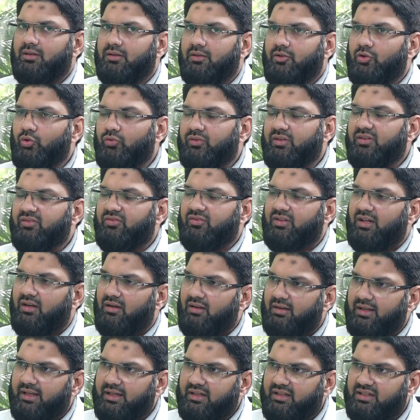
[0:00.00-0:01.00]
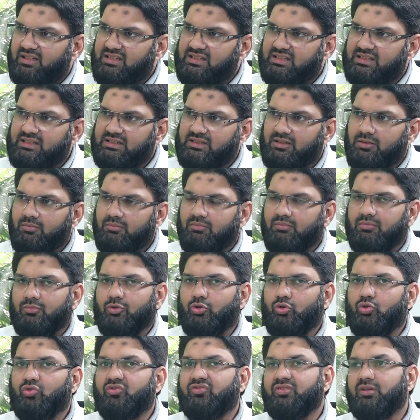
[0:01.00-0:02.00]
using skeletal anchorage
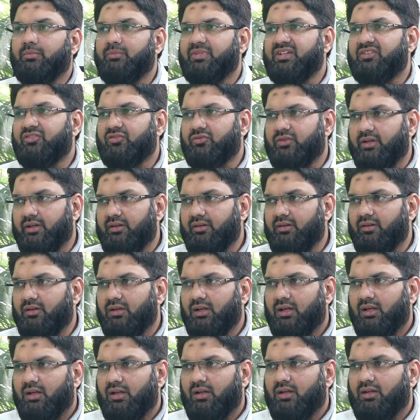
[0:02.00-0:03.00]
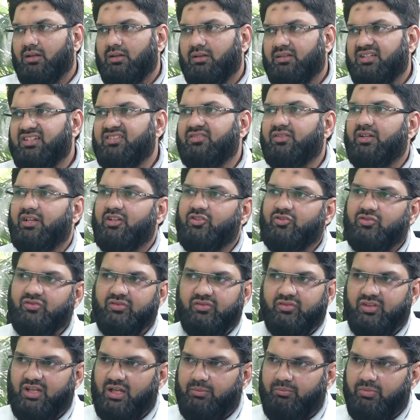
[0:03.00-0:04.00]
system, to some extent these
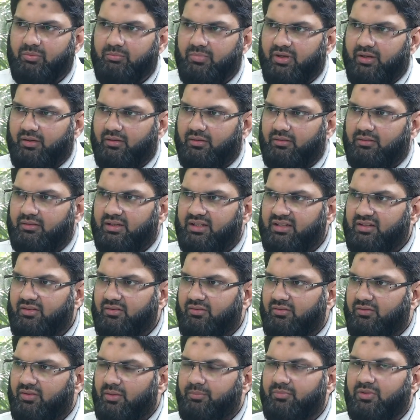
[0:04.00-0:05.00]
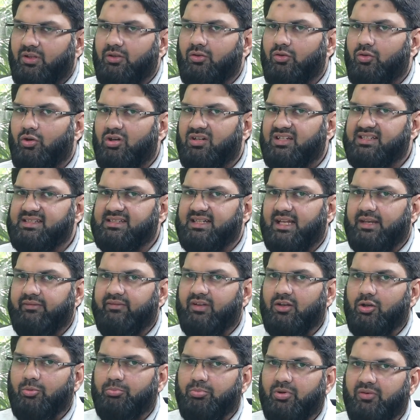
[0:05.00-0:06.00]
corrections can be made. There is something called as
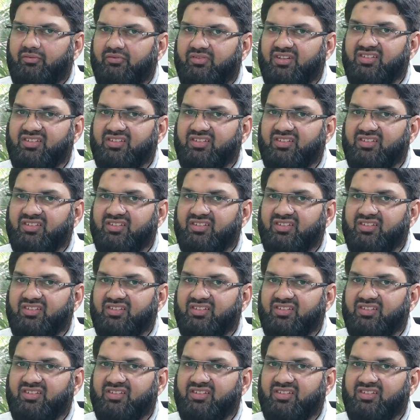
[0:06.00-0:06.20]
envelope of